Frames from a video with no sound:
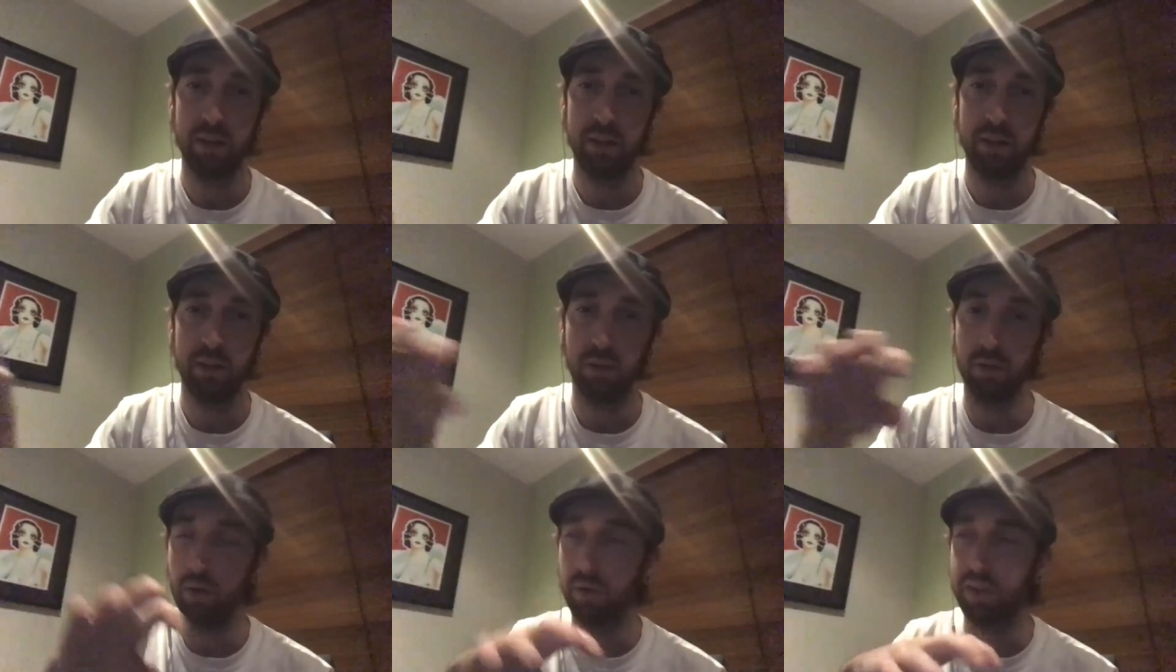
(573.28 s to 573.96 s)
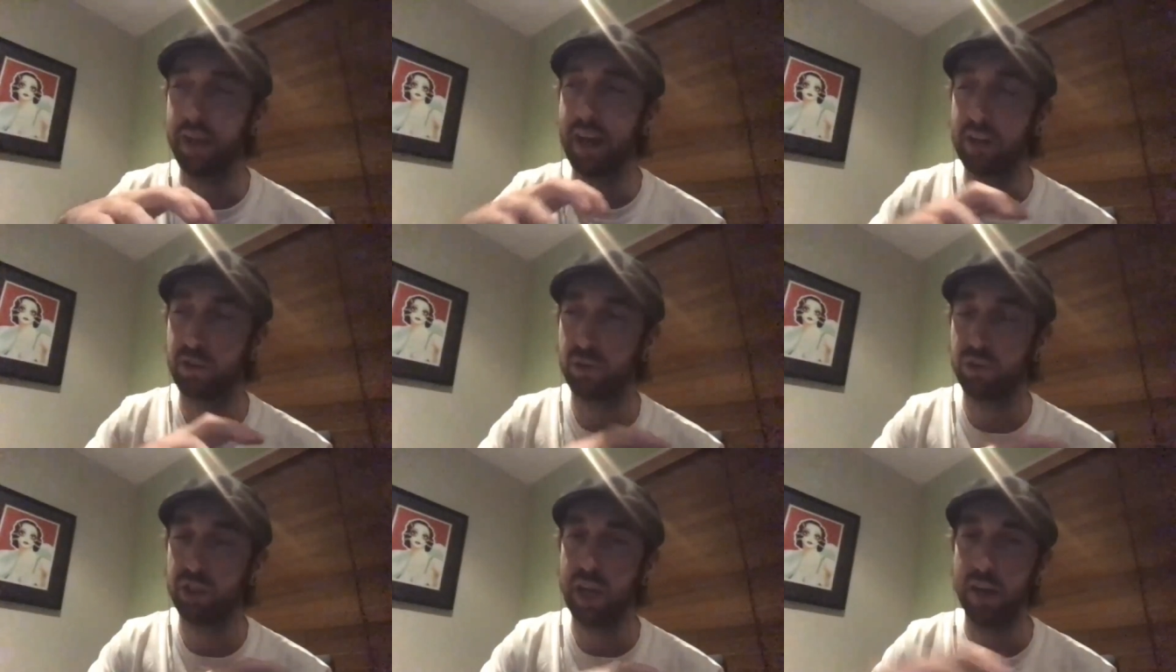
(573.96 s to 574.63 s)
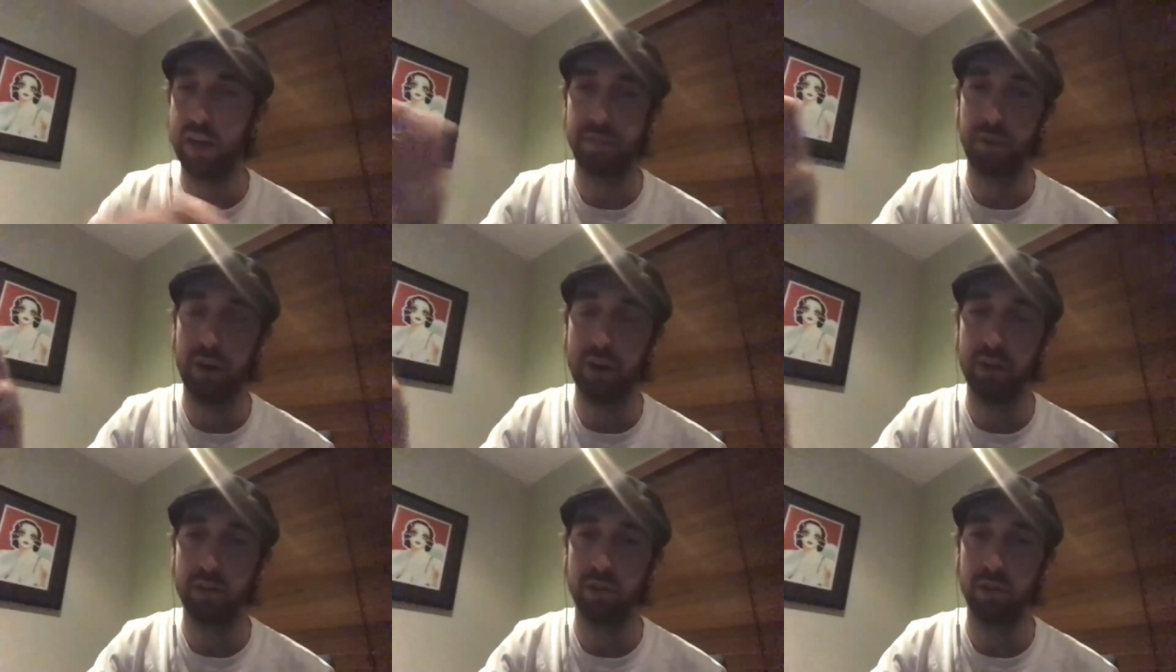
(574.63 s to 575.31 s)
or, or, the actual jet
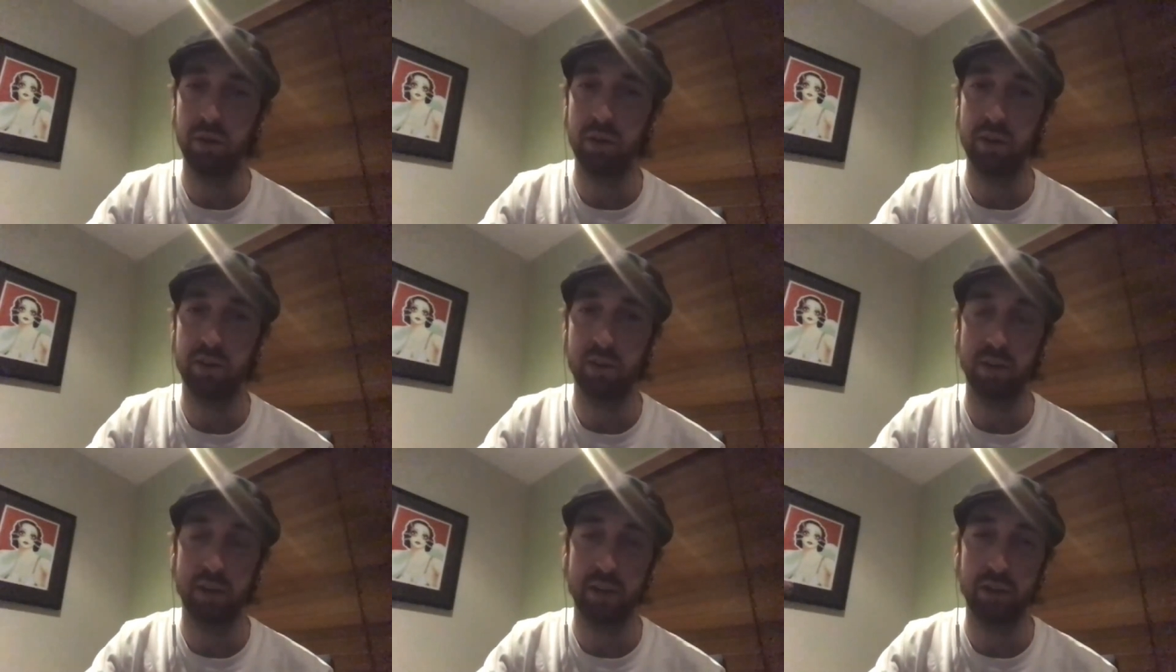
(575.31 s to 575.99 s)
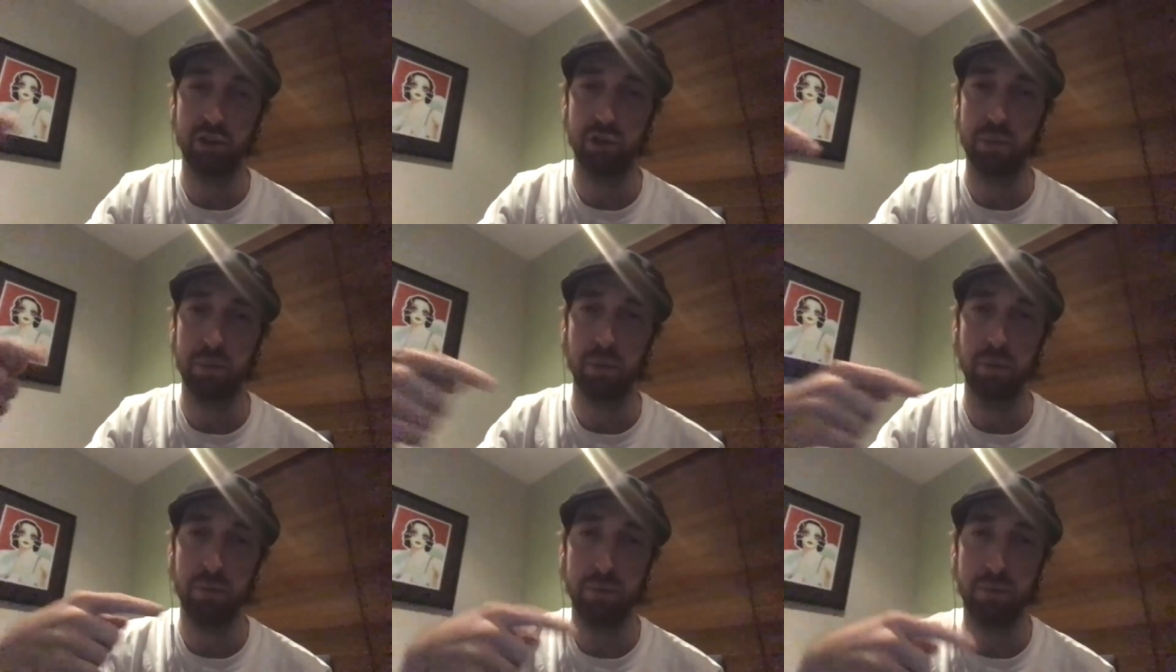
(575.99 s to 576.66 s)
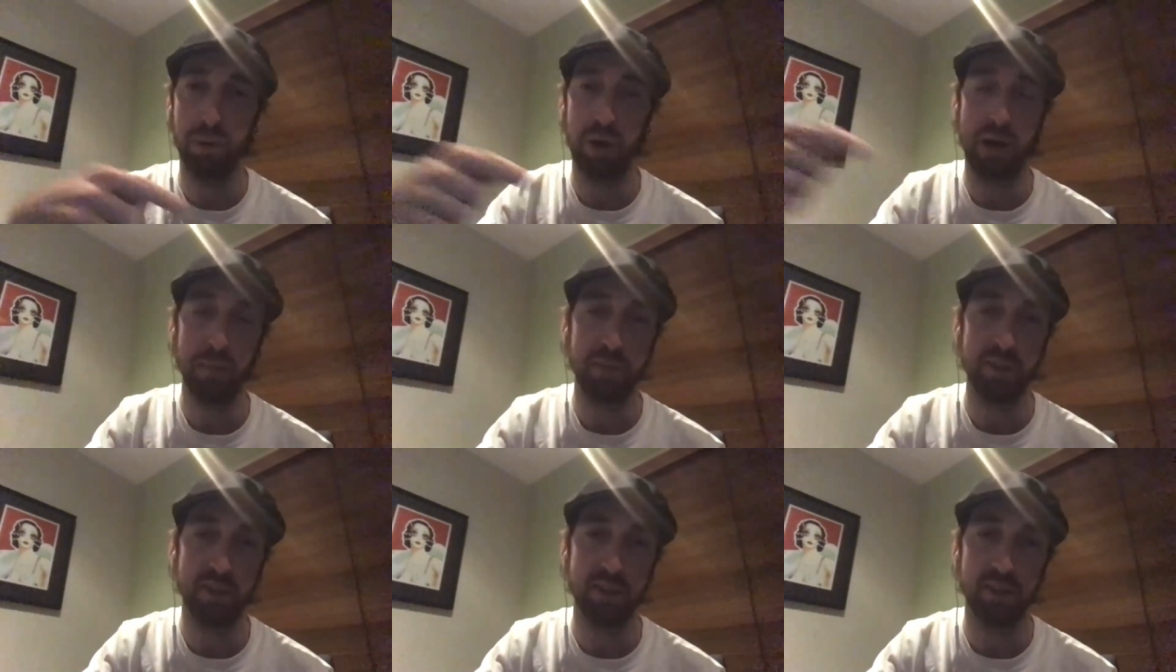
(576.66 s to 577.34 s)
firing through it. It's got like a triple pipe
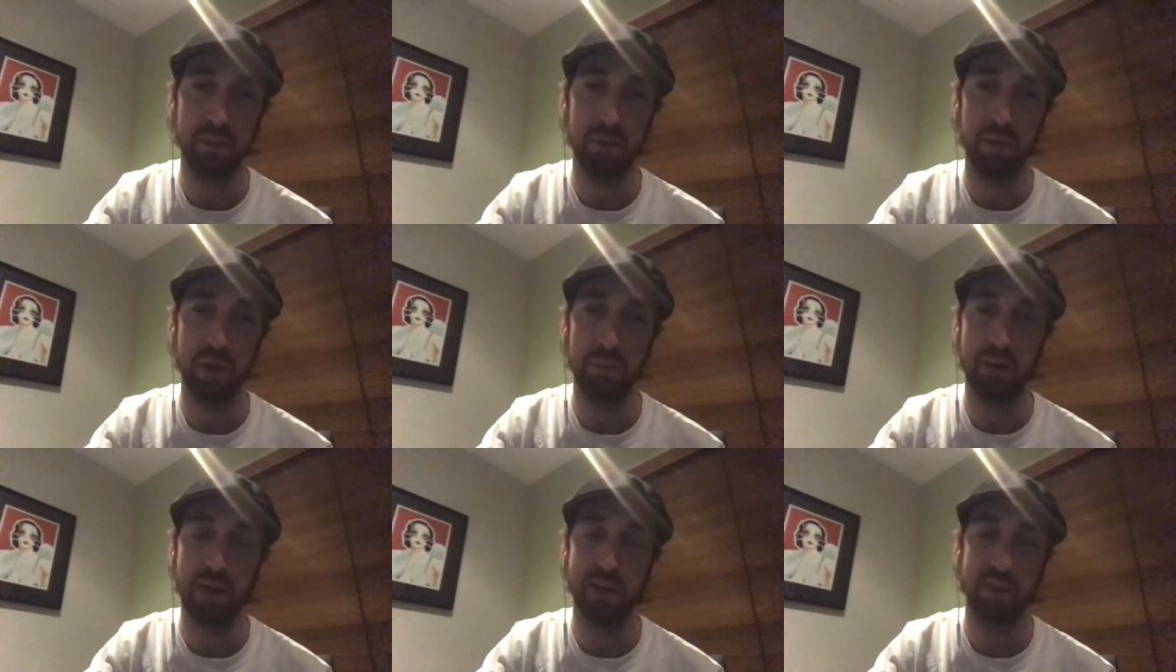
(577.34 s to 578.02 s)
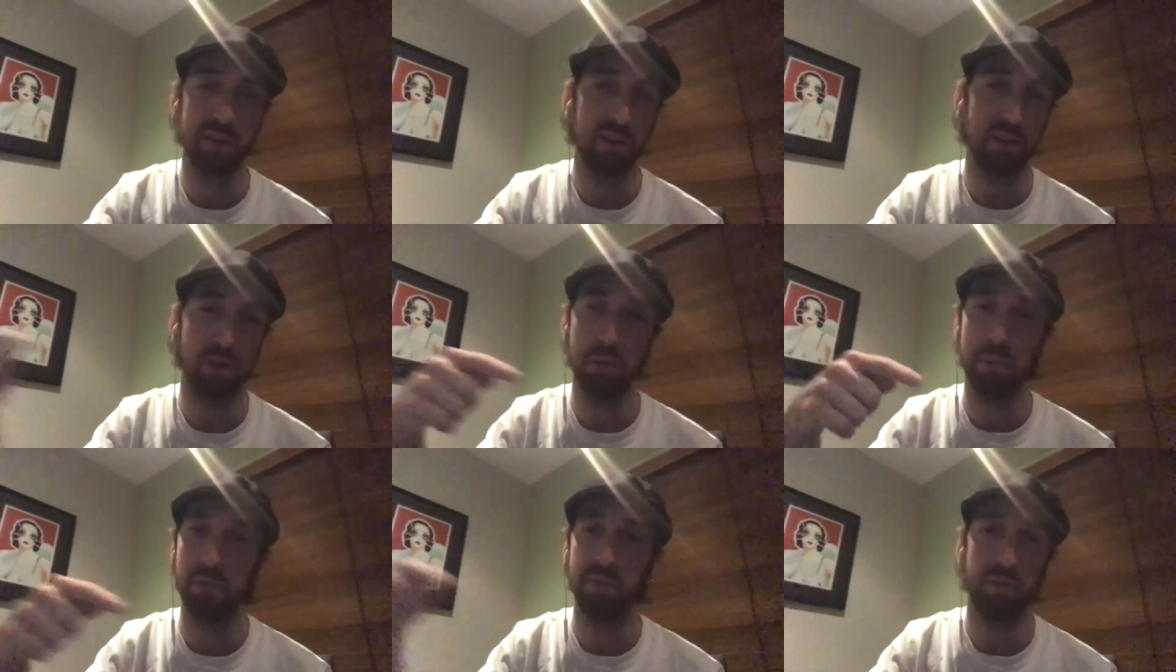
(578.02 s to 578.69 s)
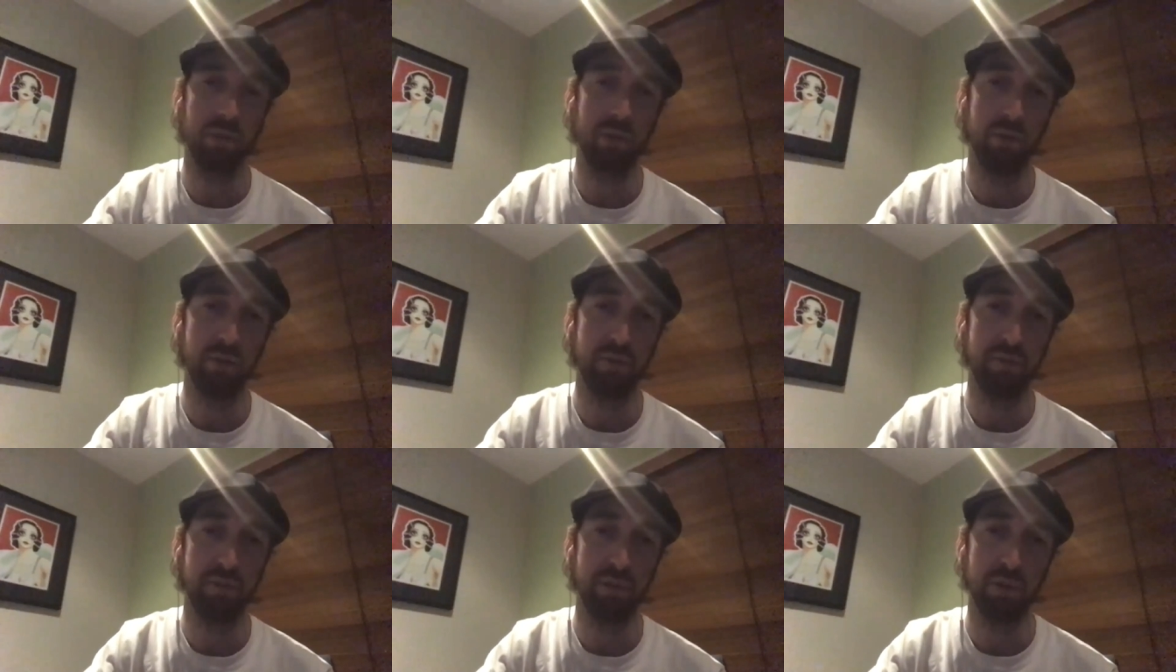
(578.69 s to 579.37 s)
system where it passes the thermal through
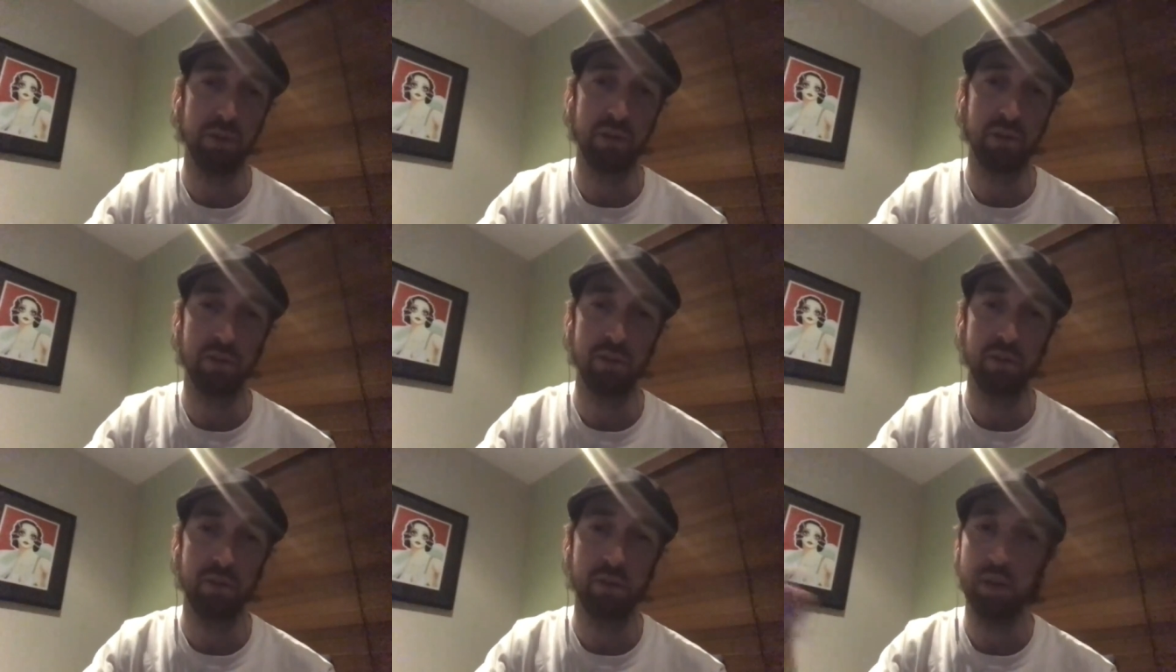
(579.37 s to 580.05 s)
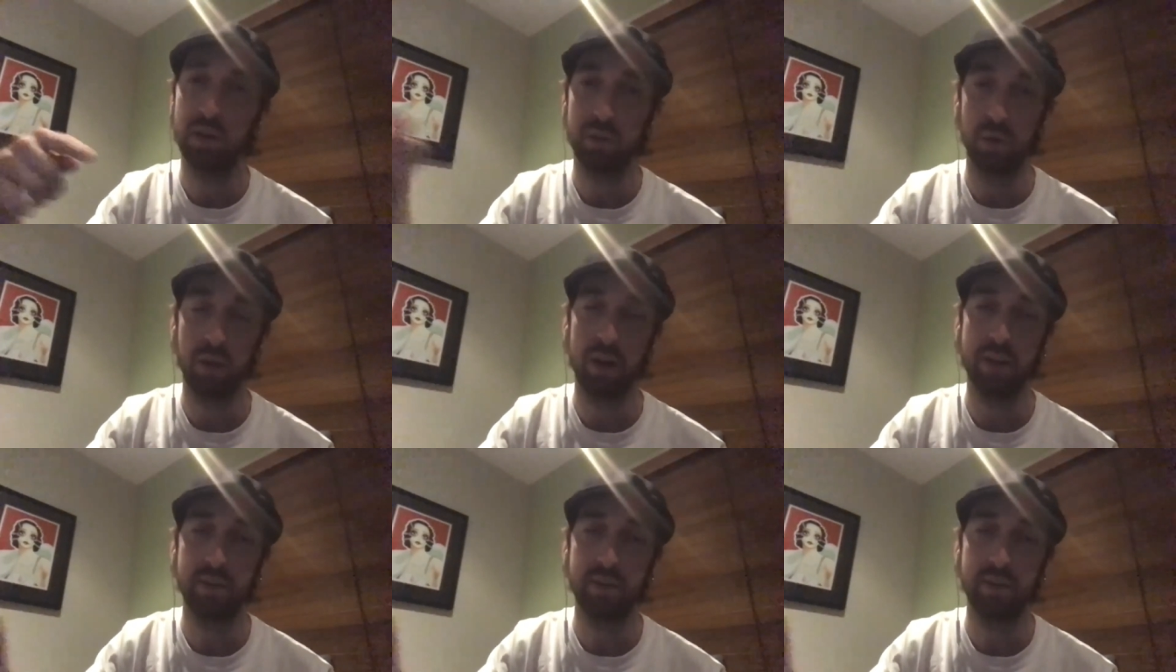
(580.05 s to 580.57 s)
fluid yep. through twice.